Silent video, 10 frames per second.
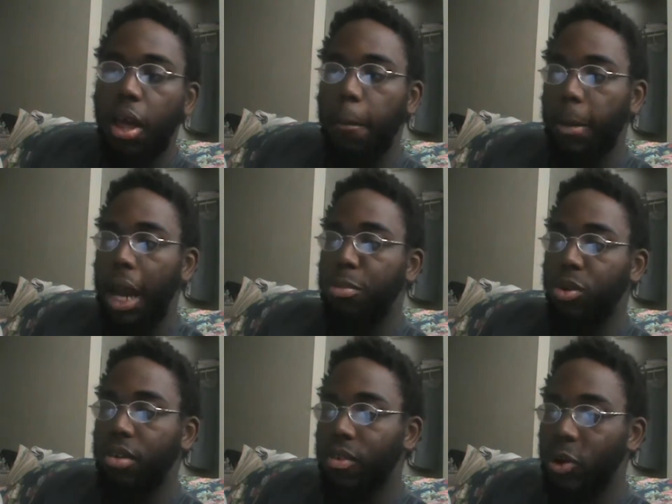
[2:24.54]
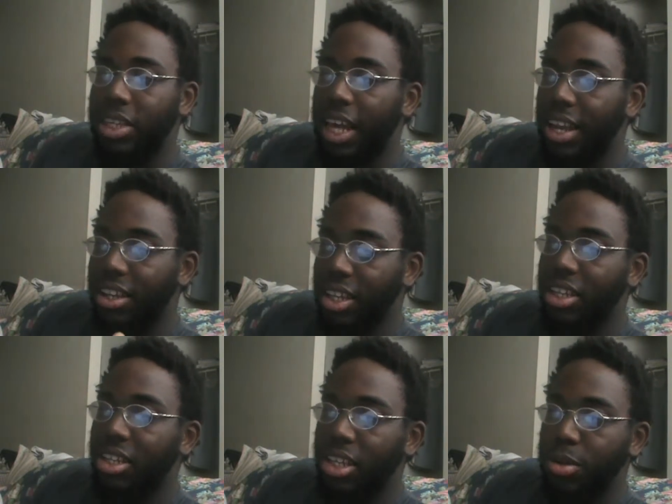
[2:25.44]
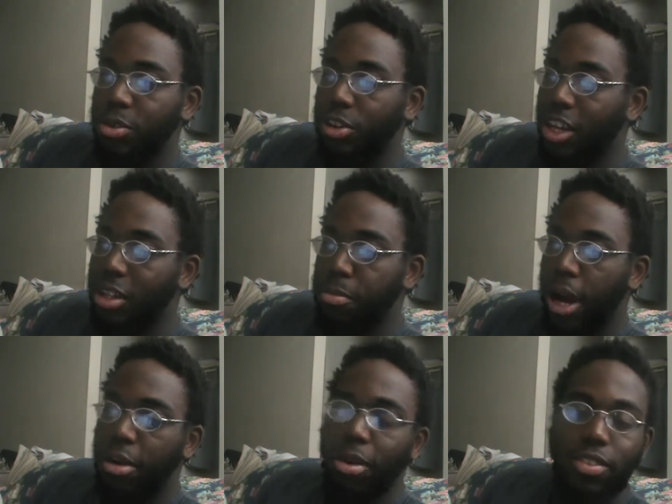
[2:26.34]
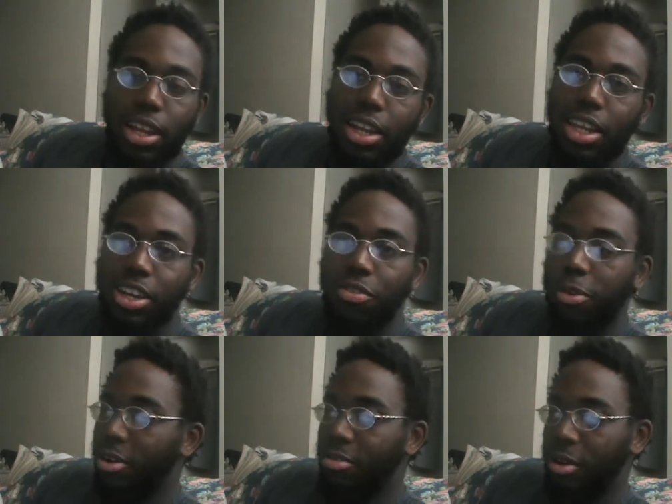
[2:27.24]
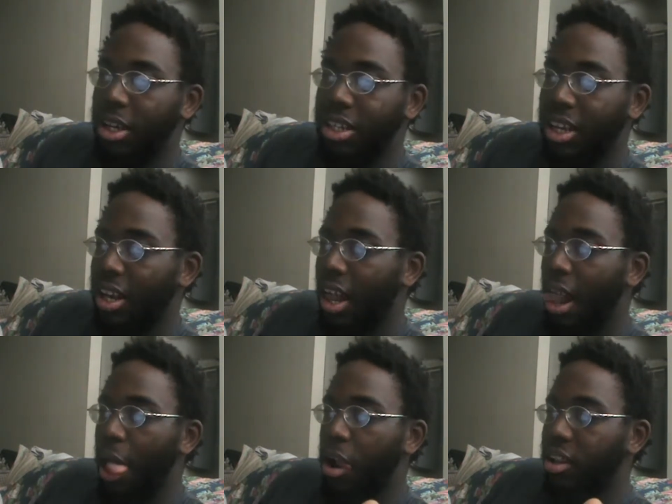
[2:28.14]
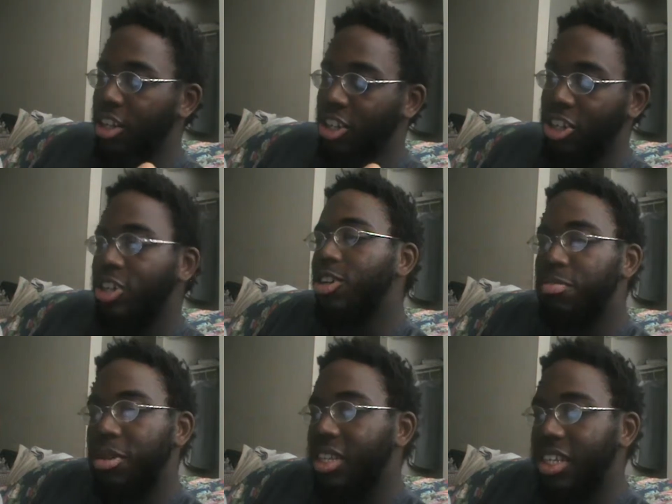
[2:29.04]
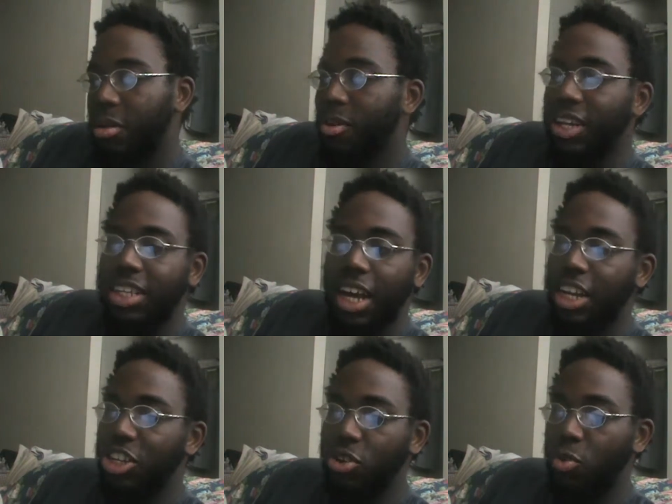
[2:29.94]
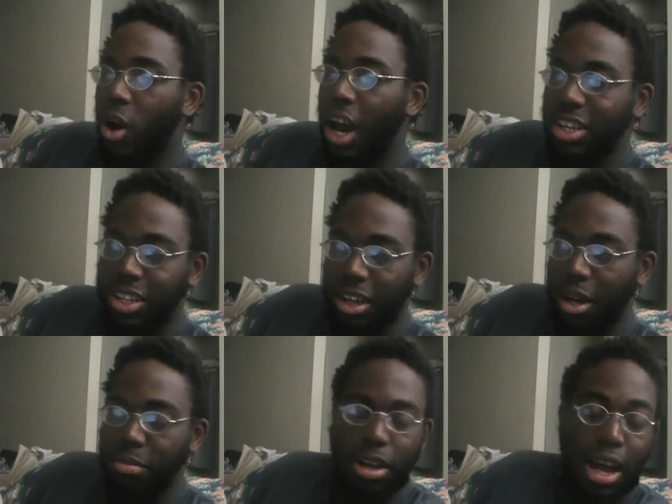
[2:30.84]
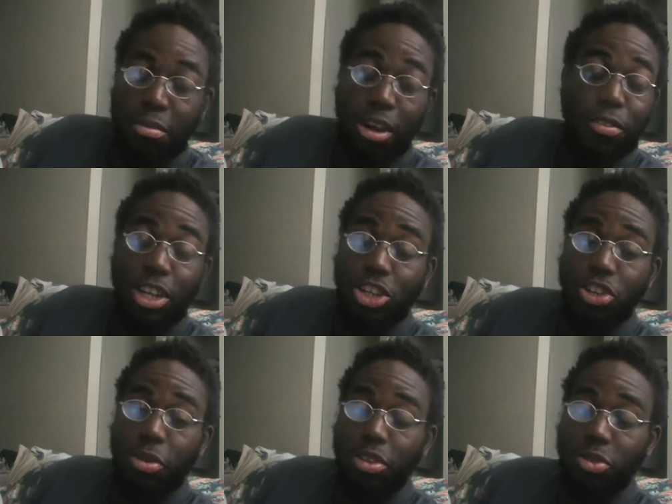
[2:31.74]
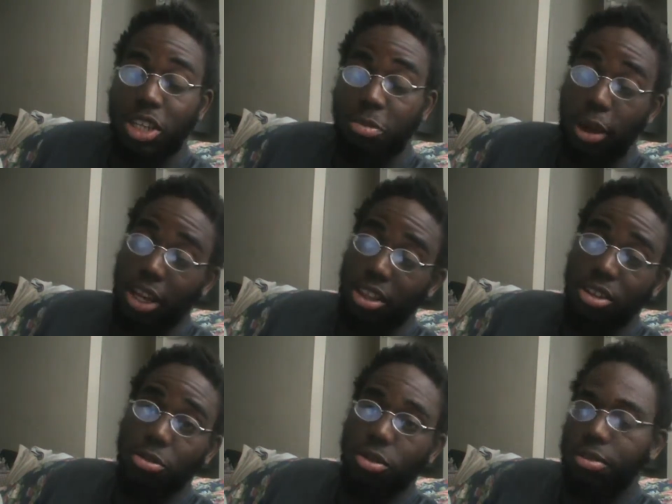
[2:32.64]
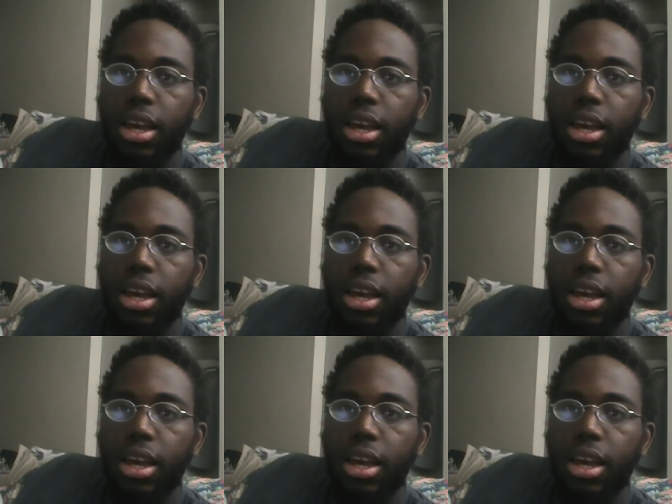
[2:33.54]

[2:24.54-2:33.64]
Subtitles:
My preview is that these teams are at the bottom of the league for a reason. This could be somewhat exciting to watch. I'm not really sure what to expect, though.